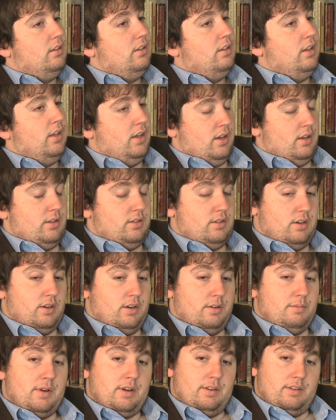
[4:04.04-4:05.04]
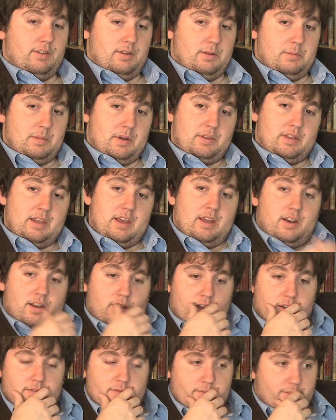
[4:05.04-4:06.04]
Yeah, sorry about about that.
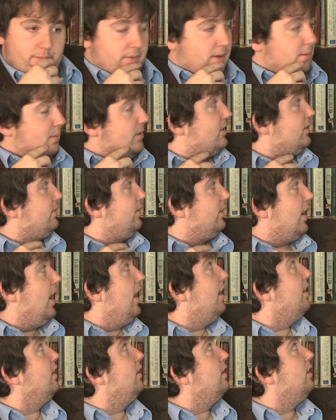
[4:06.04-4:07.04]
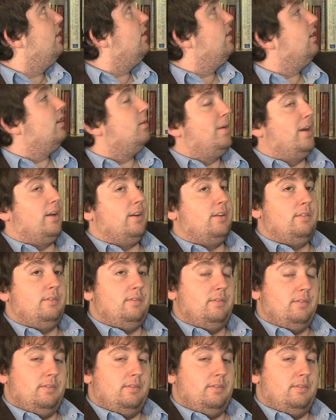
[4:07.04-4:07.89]
I I must have forgotten about it.